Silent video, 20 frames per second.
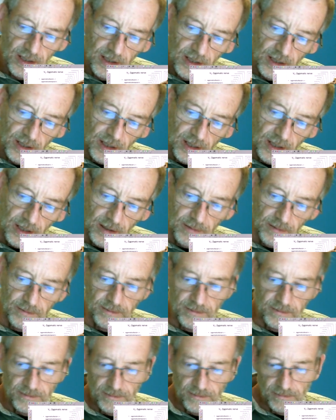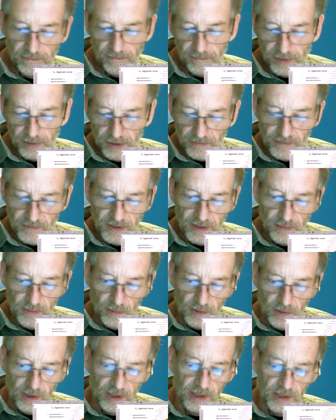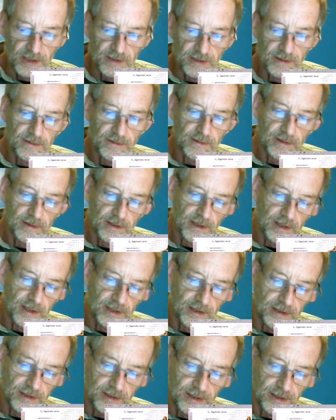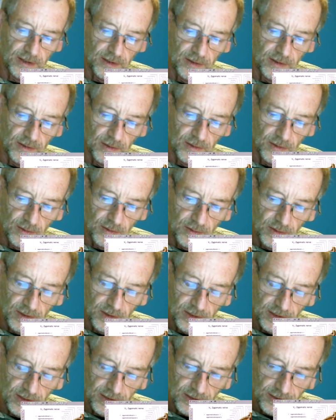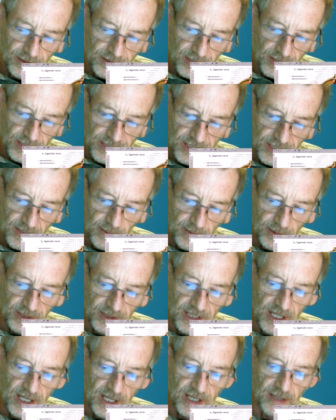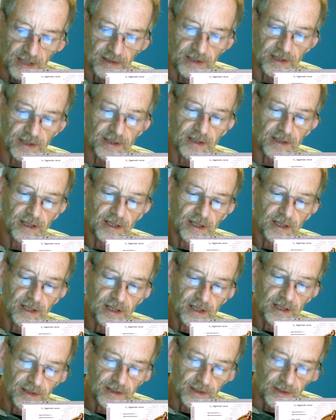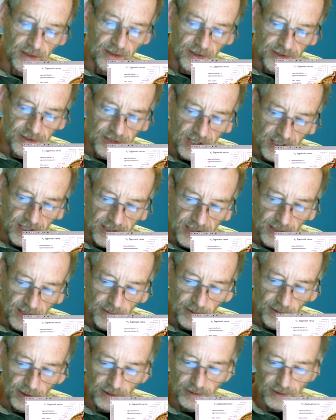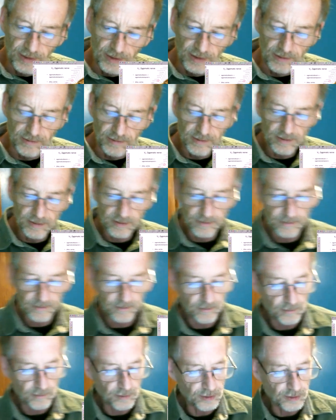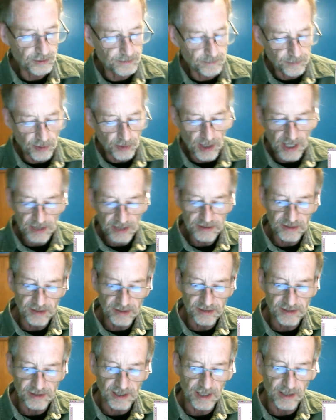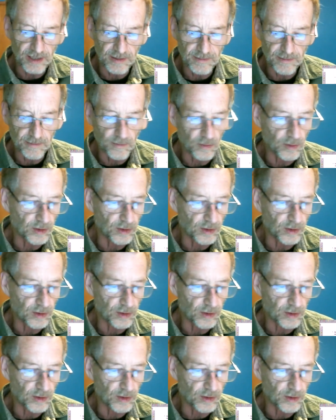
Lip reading: to V1, to the trigeminal ganglion, to the trigeminal nerve. We'll practice that more